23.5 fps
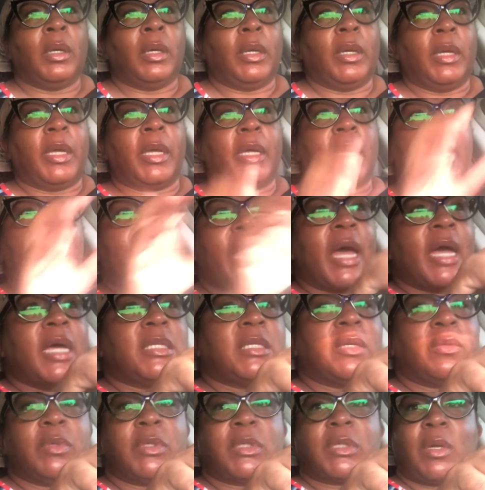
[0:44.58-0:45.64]
And
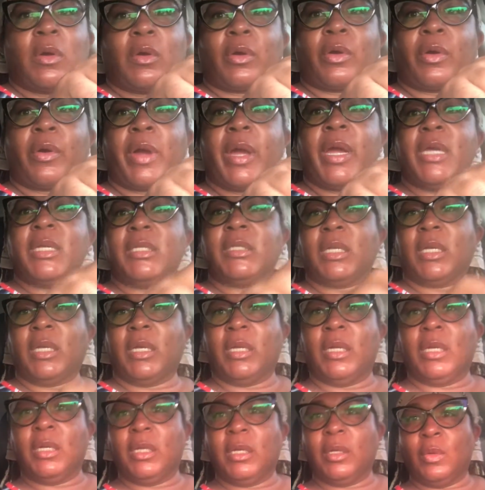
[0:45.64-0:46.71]
guys, it was so crazy.
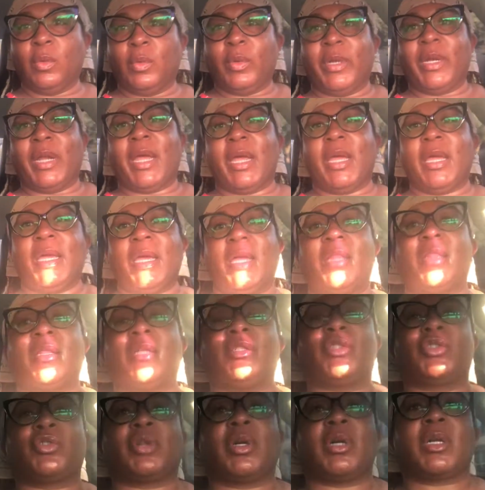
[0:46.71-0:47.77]
When they hit the
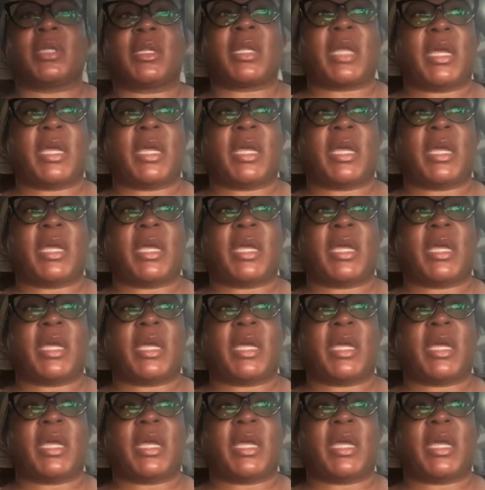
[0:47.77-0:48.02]
truck